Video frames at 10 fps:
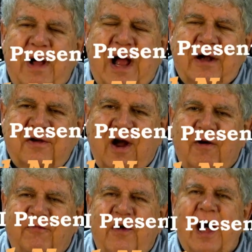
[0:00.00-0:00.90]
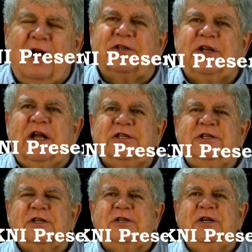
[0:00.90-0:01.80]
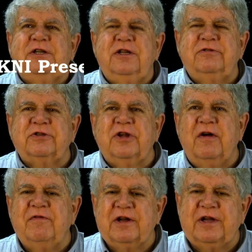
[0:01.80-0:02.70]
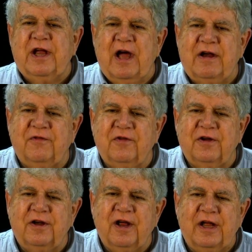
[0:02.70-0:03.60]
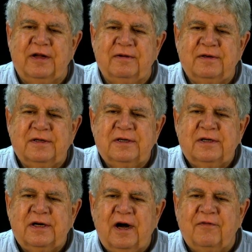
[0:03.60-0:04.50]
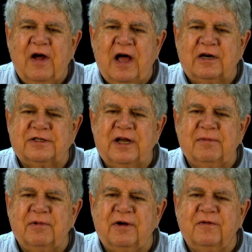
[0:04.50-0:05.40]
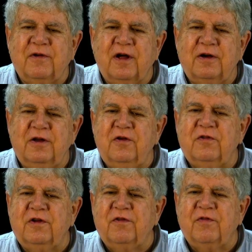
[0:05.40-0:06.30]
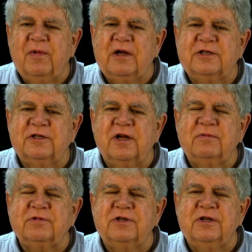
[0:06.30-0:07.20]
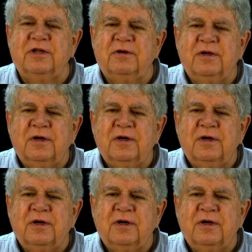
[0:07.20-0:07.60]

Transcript: back to our final section of Good News Covington County for today. Our final segment of news and information comes to you